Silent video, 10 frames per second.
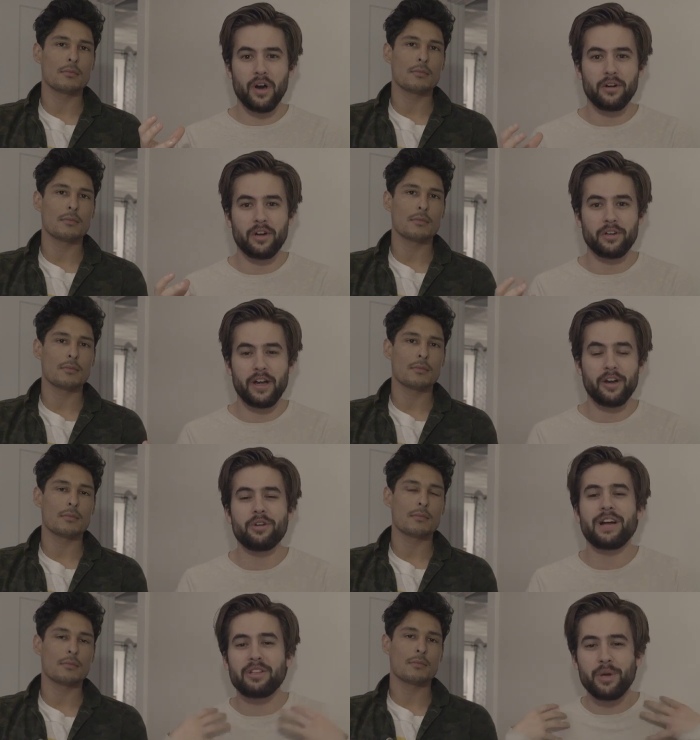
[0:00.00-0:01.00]
Speaker 1: water on your hair. You
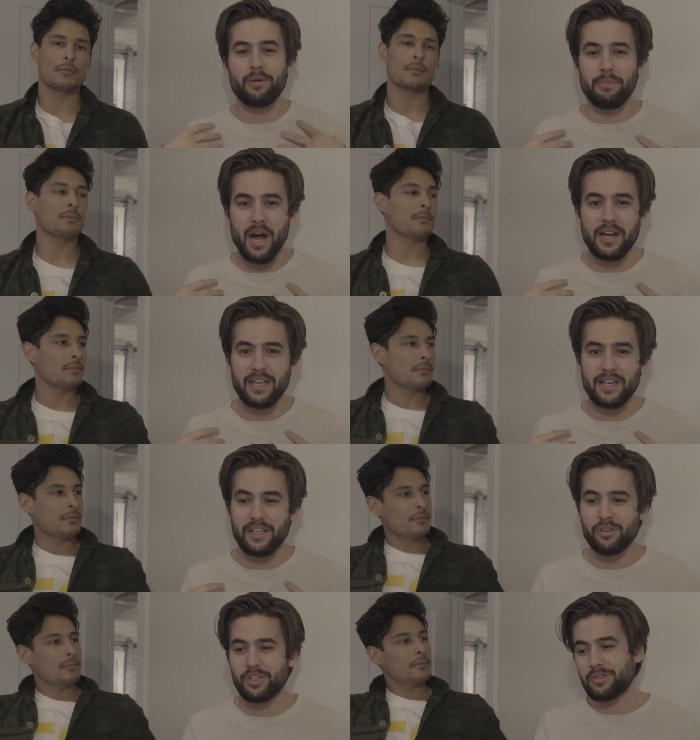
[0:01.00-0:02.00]
don't have to put your body in it.
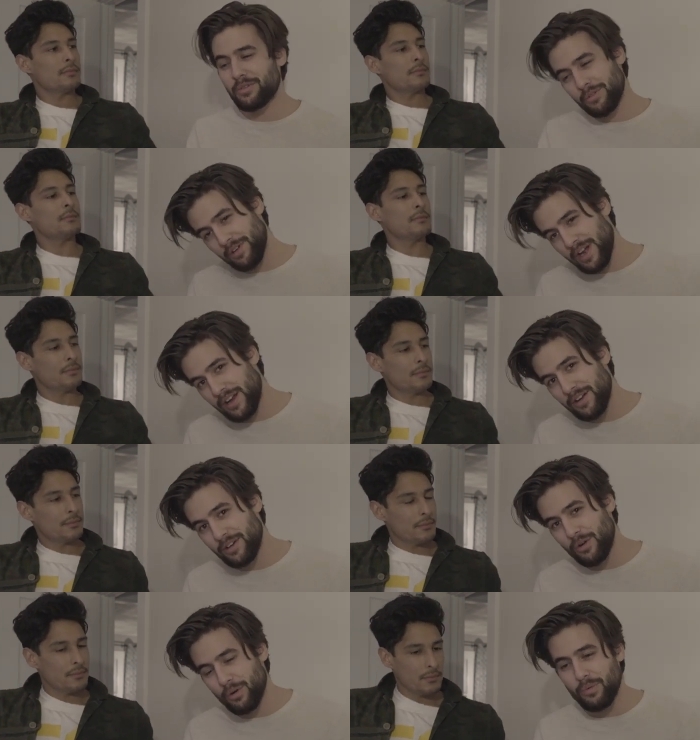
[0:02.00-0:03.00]
You can just throw your head
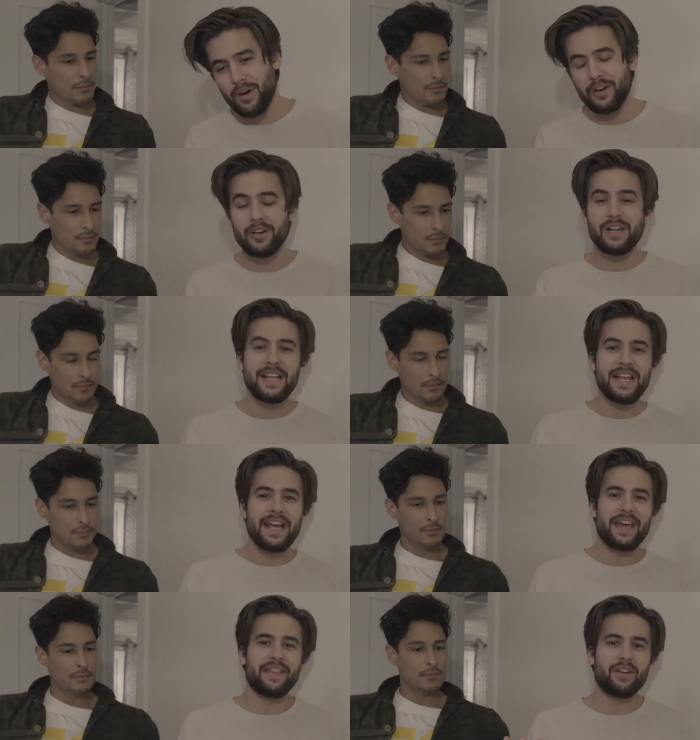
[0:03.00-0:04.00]
under cold water.
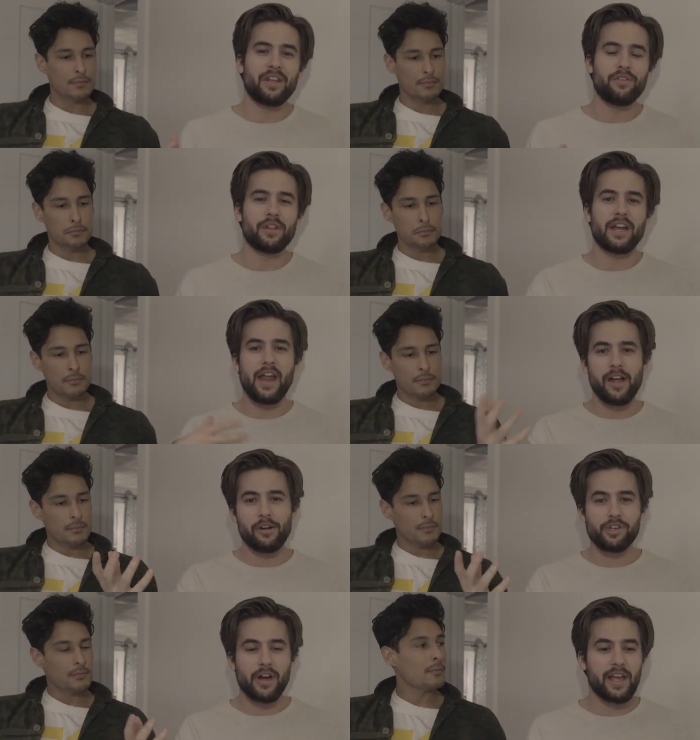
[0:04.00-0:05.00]
And then if you let it
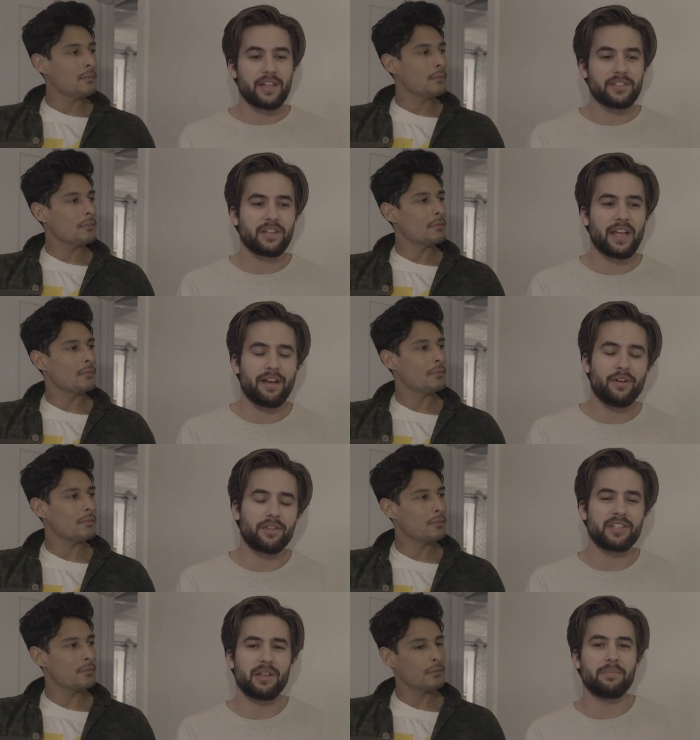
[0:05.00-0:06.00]
air dry, it's gonna have all
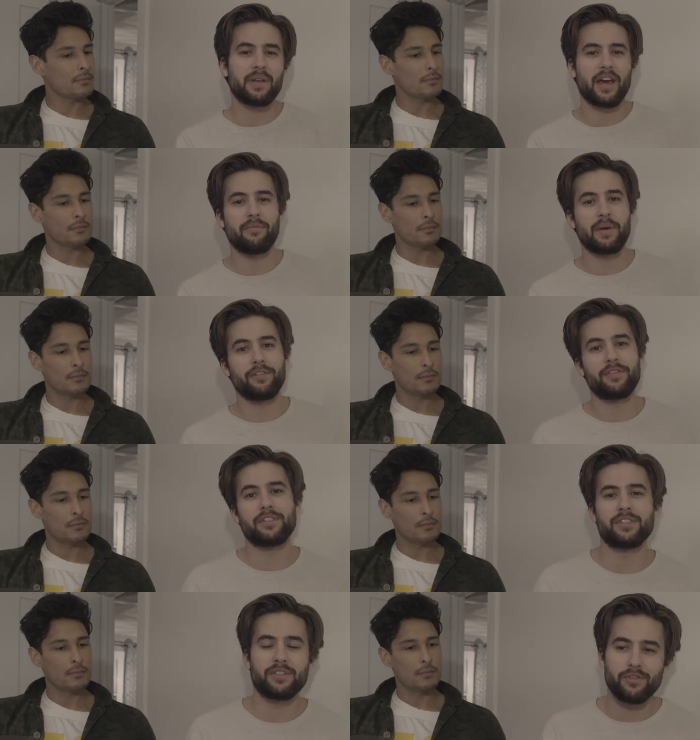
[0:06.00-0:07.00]
the same kind of
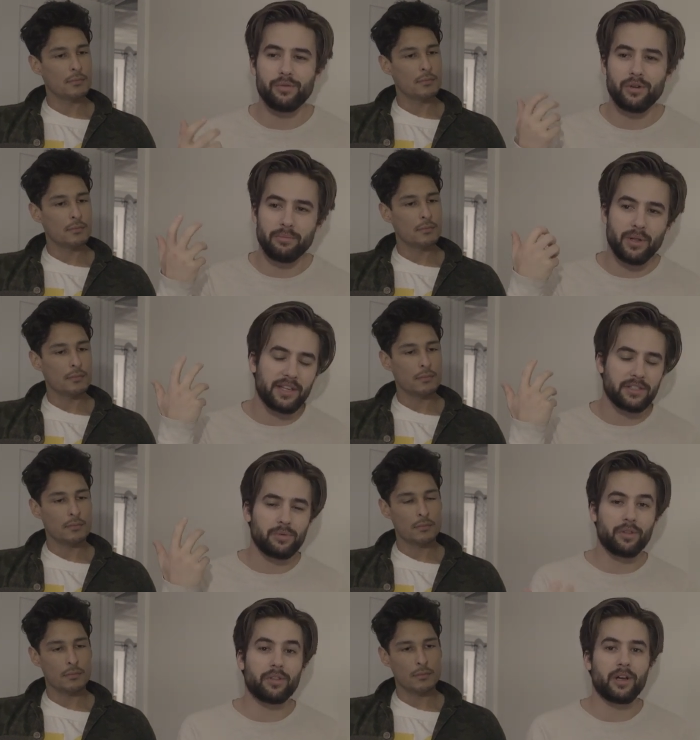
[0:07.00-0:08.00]
benefits as if you were to blast it
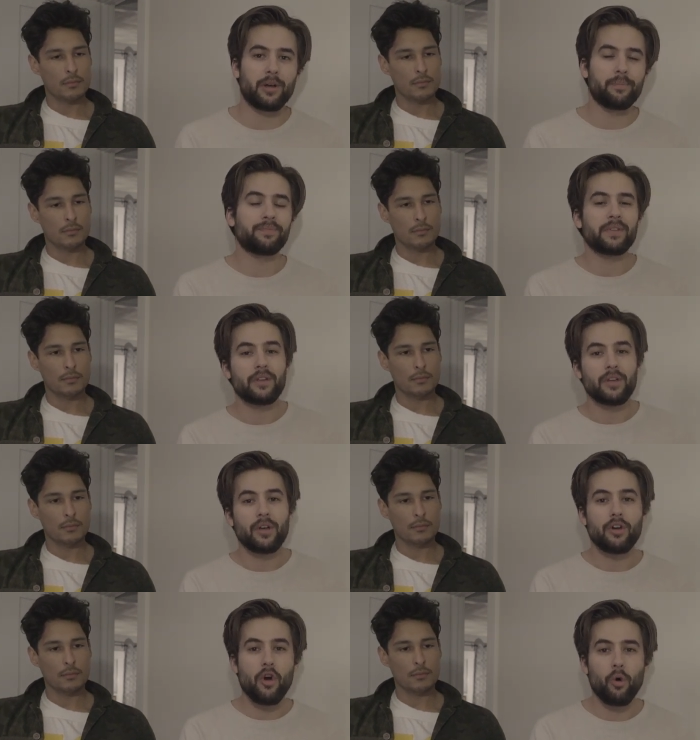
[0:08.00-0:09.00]
with um,
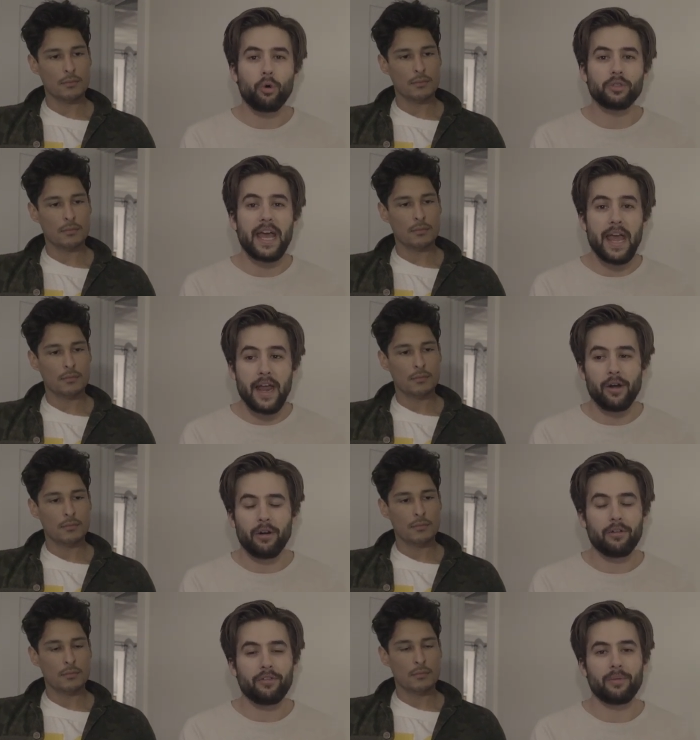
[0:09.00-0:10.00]
cold
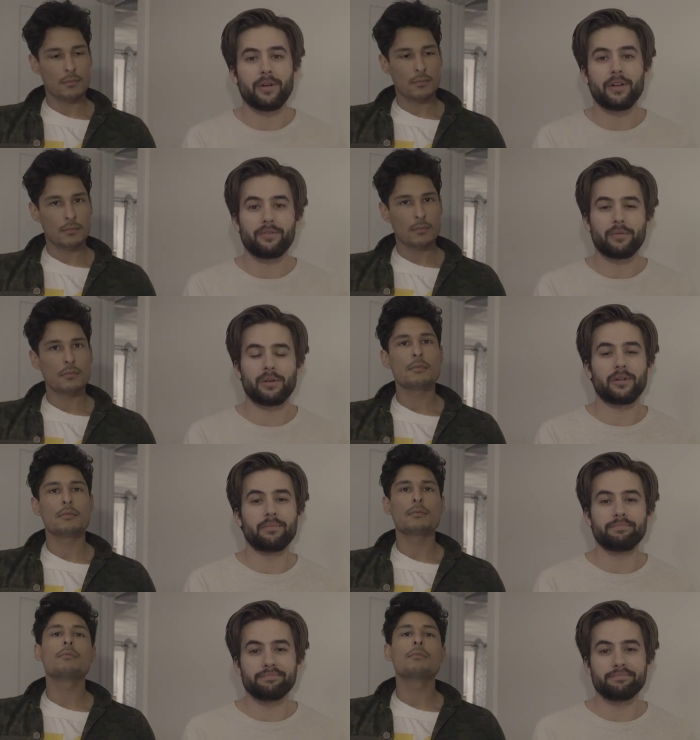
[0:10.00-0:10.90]
air from a, from a